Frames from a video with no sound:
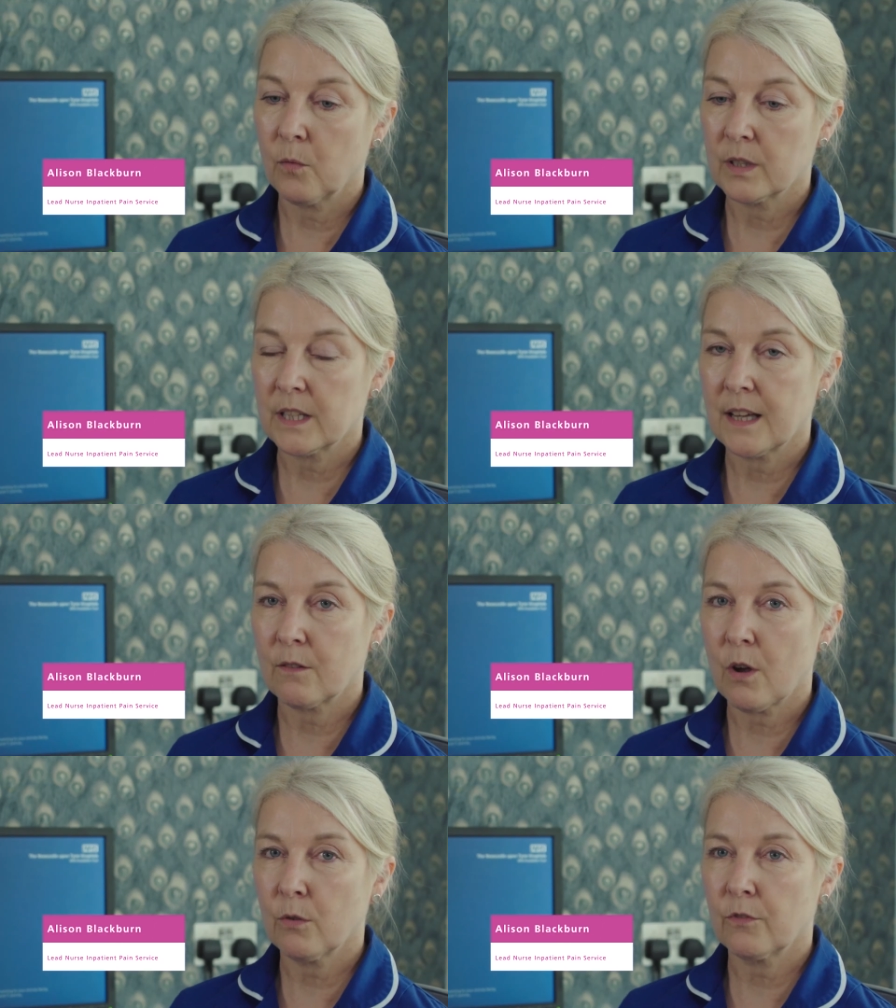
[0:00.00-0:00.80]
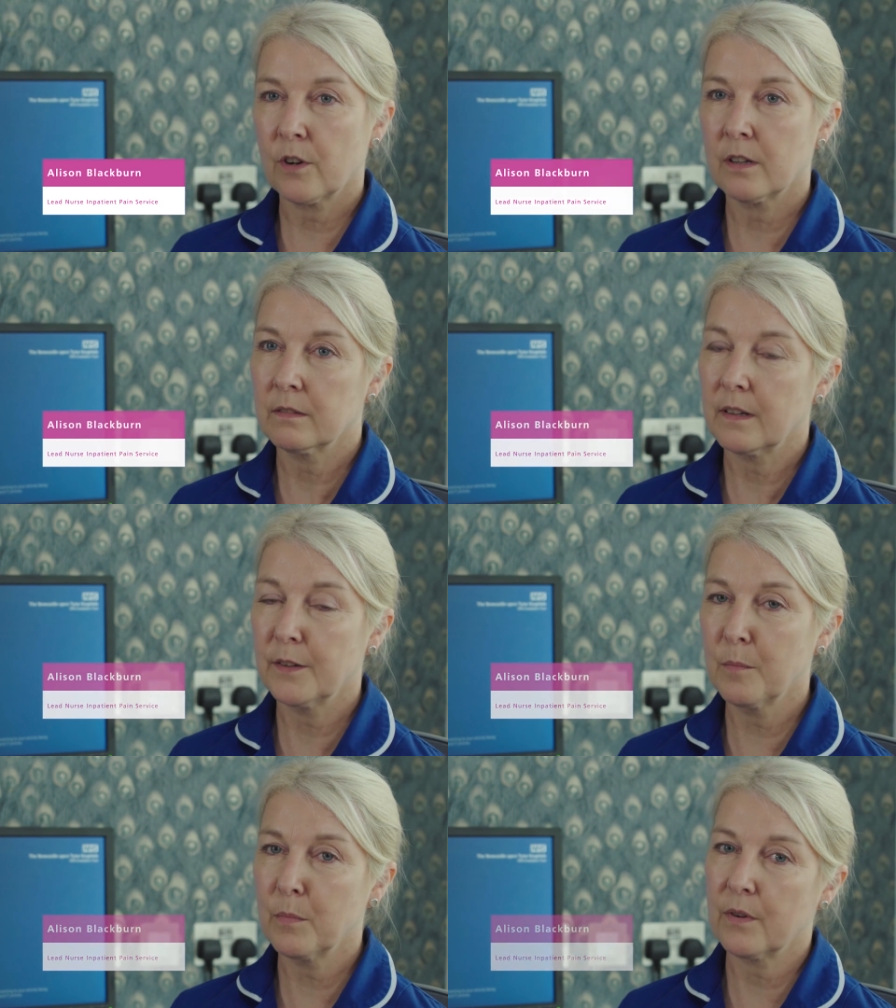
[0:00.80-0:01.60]
worked in that role for a
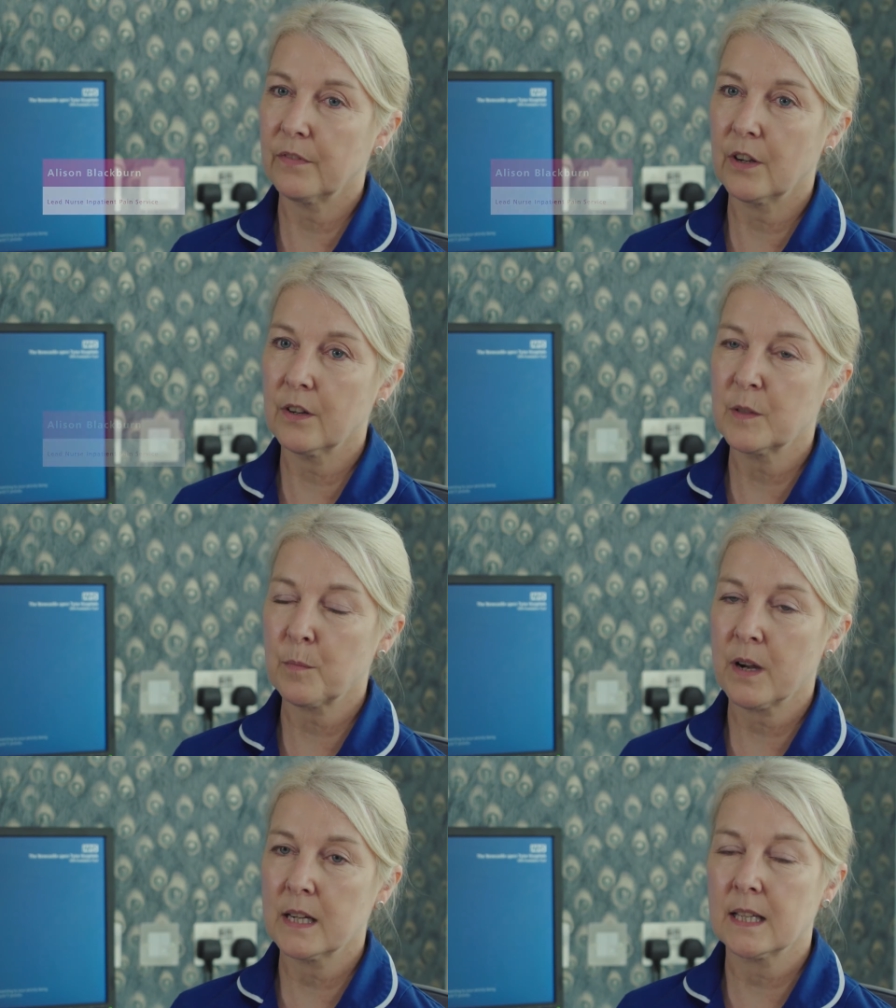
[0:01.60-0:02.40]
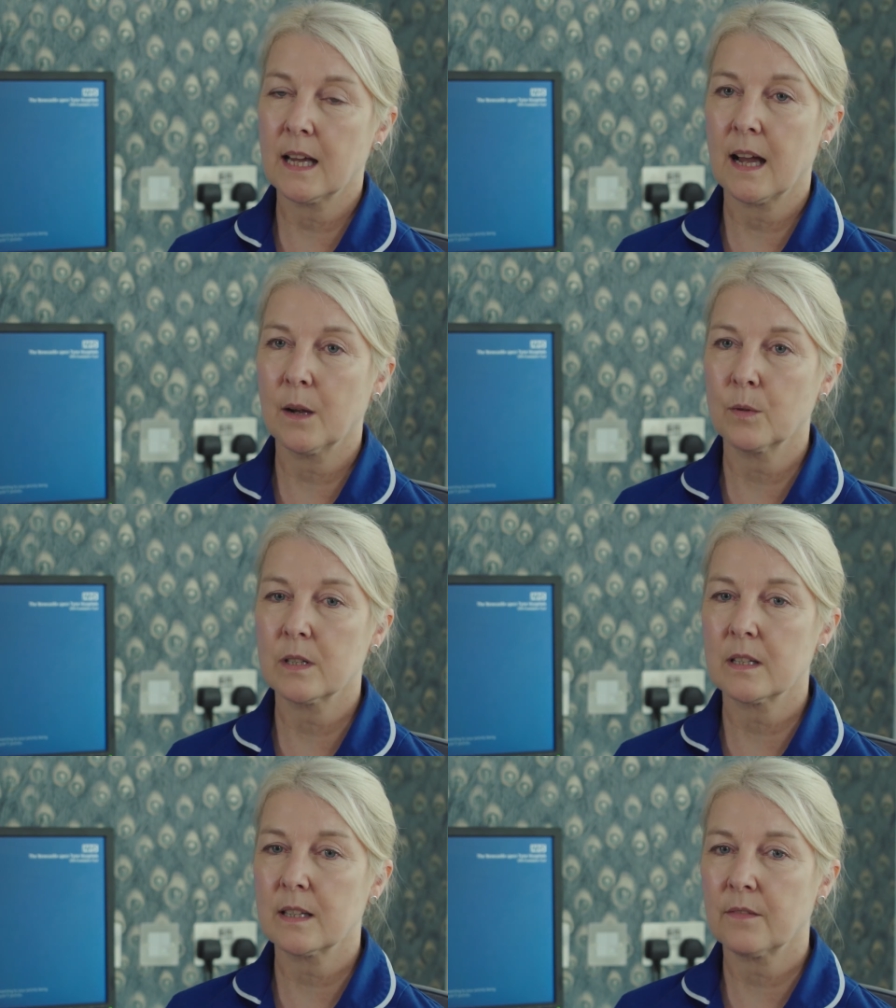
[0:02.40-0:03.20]
number of years. Prior to that, I
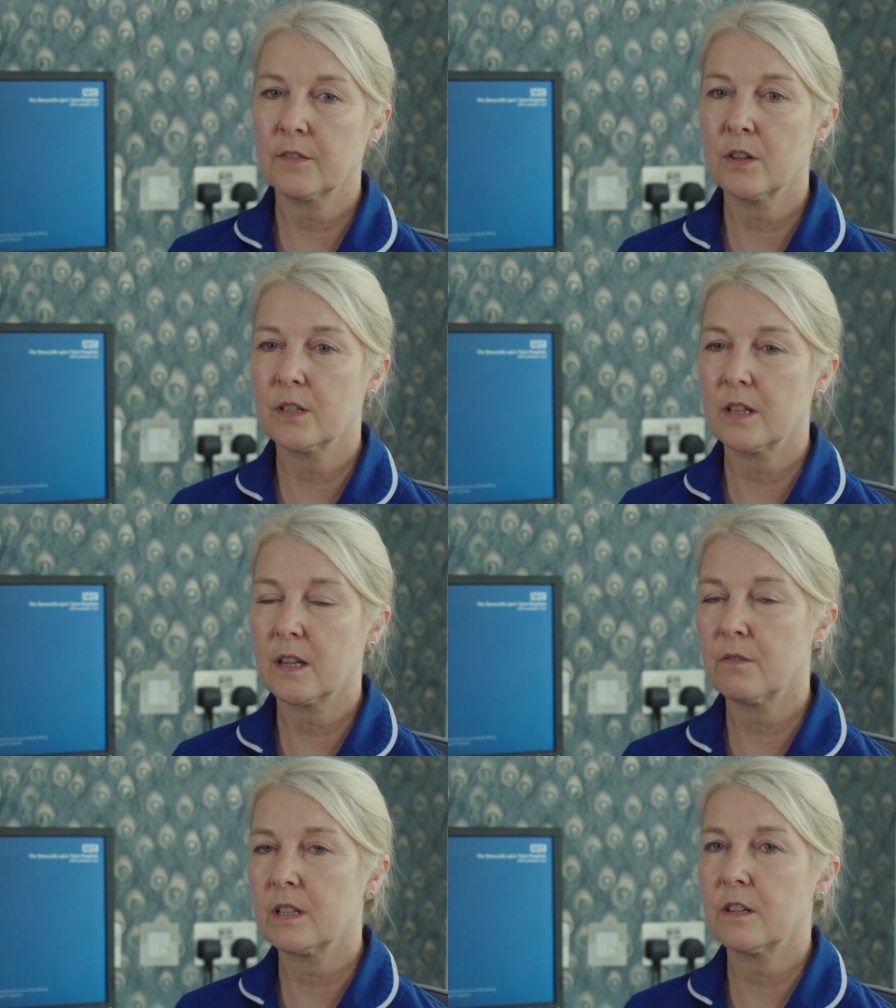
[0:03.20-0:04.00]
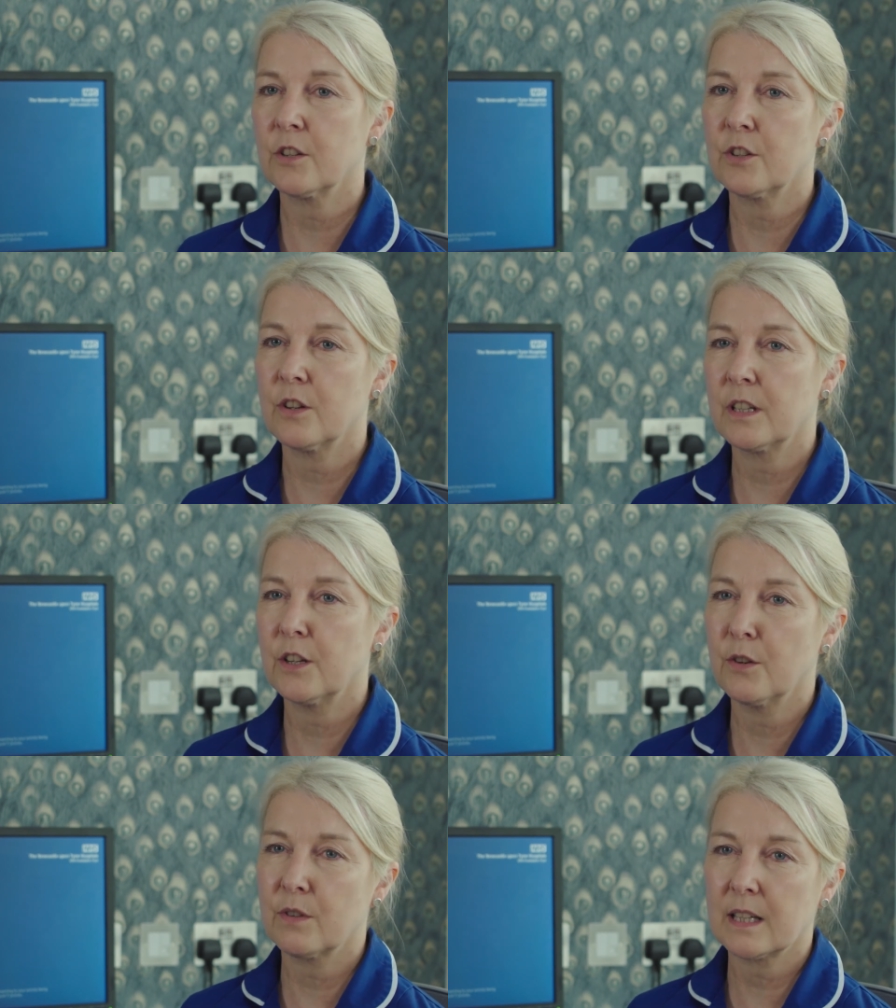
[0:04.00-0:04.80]
was a staff nurse and then a research nurse
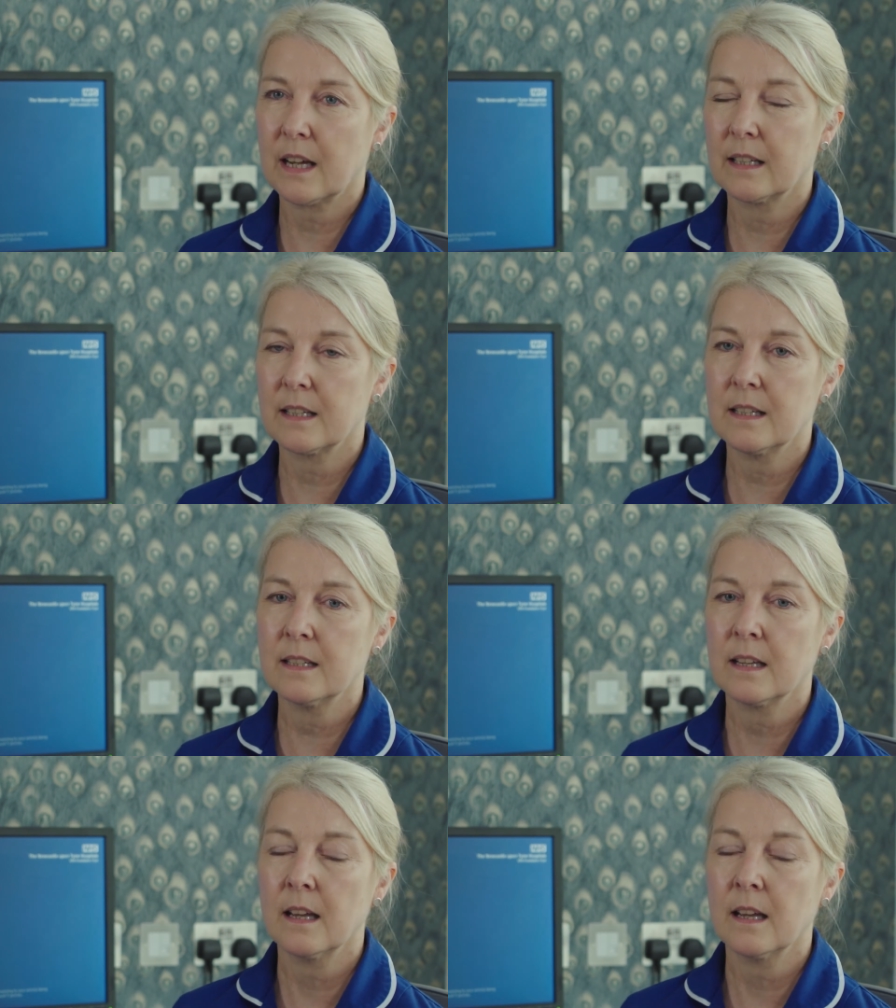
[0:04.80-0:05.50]
in neurosciences.